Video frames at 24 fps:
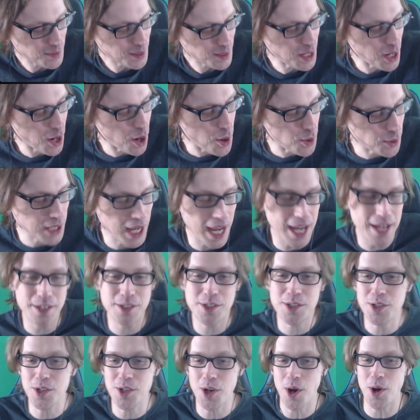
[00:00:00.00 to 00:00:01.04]
Okay,
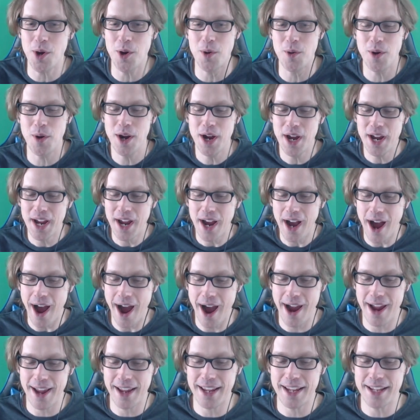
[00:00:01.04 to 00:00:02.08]
so
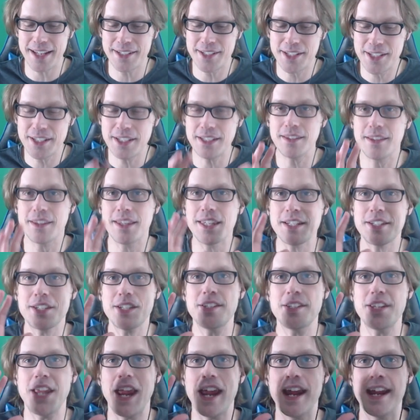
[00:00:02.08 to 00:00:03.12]
this
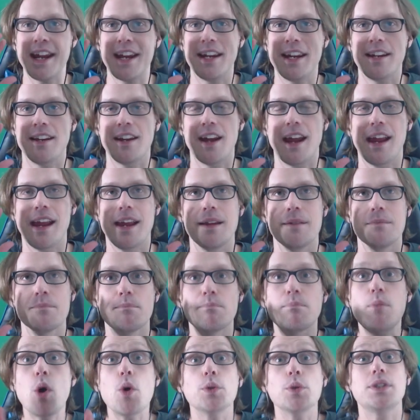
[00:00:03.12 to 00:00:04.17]
is a
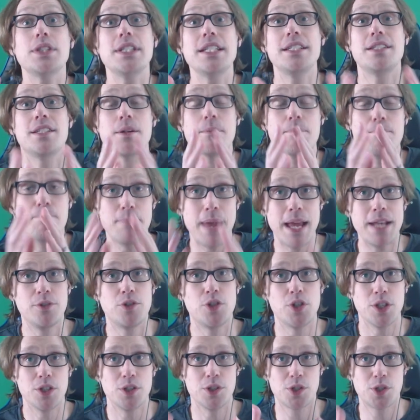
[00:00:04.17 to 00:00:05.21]

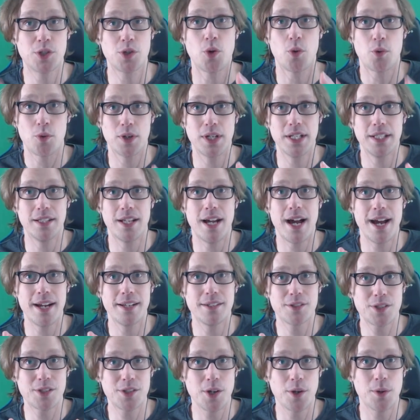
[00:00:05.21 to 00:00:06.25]
multi-dimension storyline.
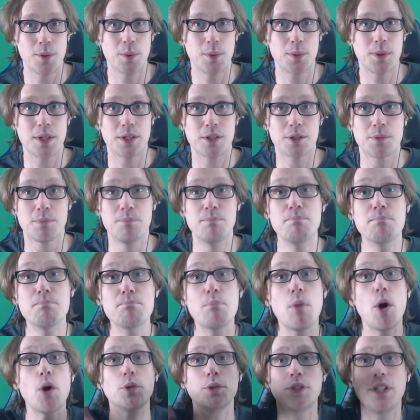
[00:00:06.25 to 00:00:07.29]
So there's
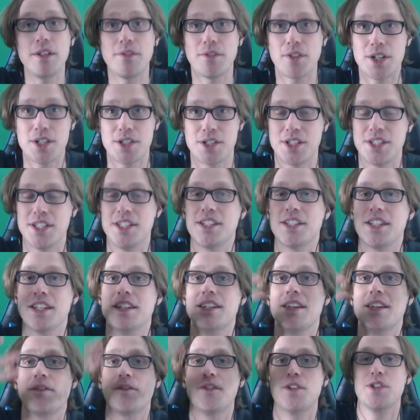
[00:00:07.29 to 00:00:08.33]
multiverses and
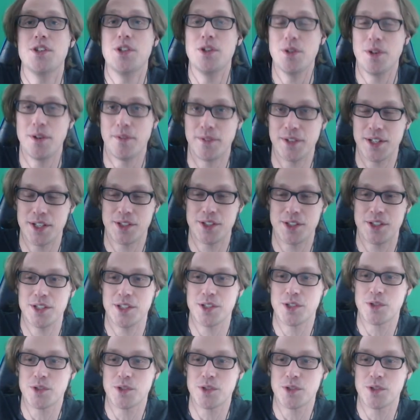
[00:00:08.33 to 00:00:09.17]
different universes